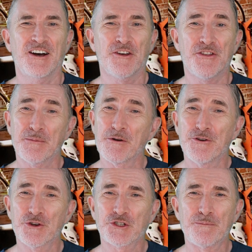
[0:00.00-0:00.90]
I think my
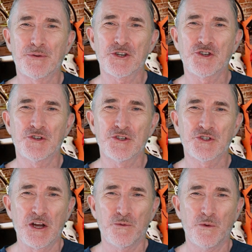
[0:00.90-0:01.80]
first
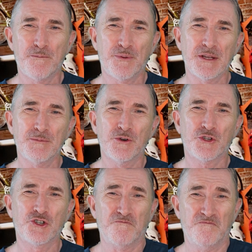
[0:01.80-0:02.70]
impressions were pretty
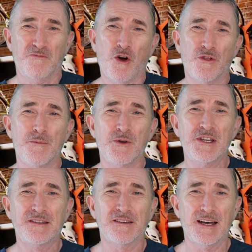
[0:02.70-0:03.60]
much on the
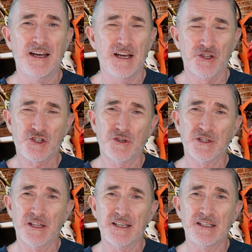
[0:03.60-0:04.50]
money there.
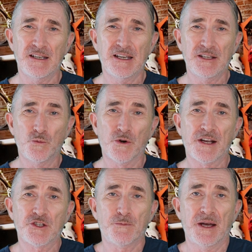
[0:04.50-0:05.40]
Certainly in one
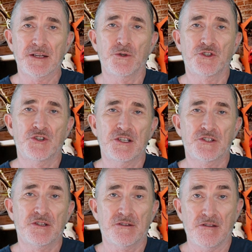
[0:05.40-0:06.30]
aspect, which
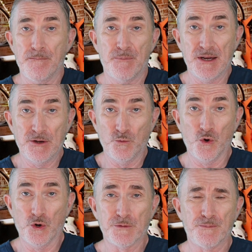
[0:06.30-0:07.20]
is them being
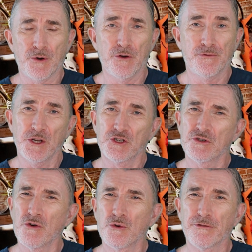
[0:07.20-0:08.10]
waterproof, which
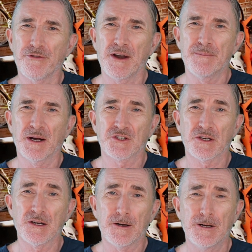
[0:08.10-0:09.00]
not all frame bags
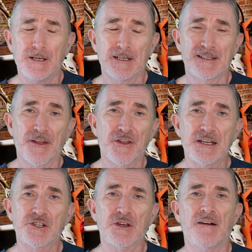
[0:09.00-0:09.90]
are. Now
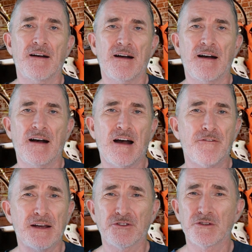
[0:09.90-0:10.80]
these, I've
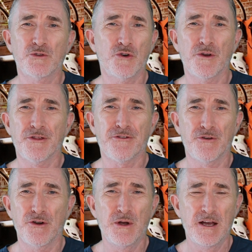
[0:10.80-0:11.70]
had them going
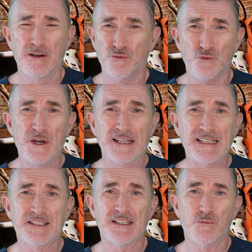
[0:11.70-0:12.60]
through really
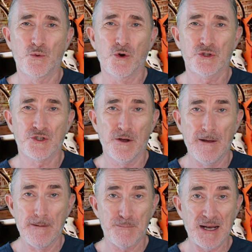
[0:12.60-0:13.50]
deep
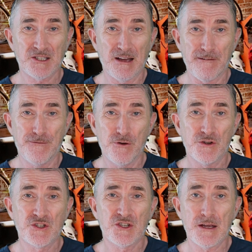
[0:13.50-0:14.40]
water, past that
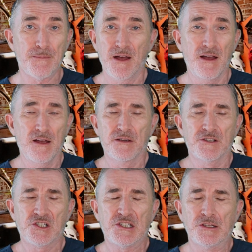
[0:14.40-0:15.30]
first zip,
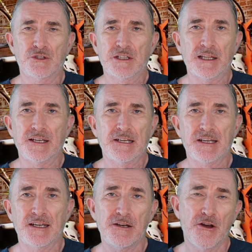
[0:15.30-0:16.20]
still didn't leak
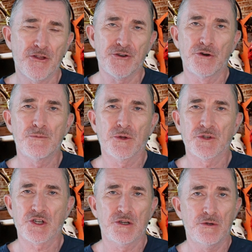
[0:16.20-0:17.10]
in, through
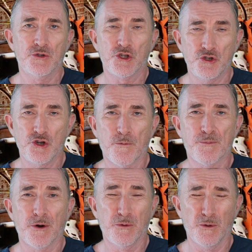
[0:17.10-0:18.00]
monsoons, no
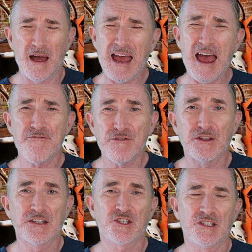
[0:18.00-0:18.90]
problem.
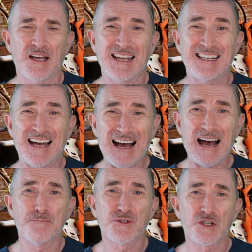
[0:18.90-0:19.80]
Everything stayed
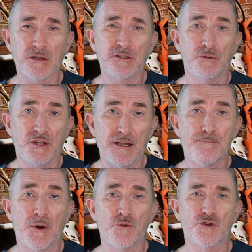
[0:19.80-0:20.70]
absolutely
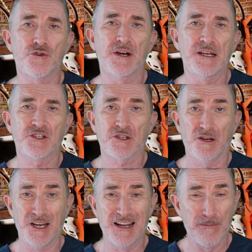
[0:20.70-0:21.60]
bone dry
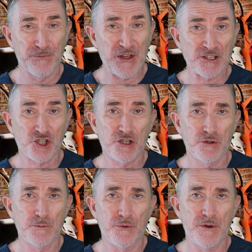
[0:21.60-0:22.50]
inside. That's
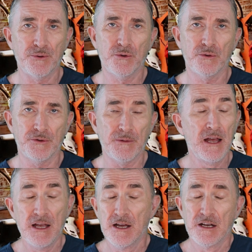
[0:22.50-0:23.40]
super important.
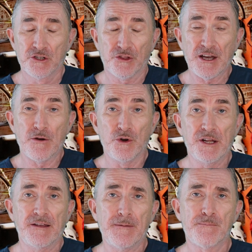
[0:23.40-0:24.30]
So that
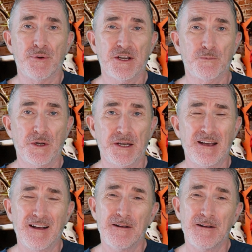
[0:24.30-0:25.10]
really impressed me.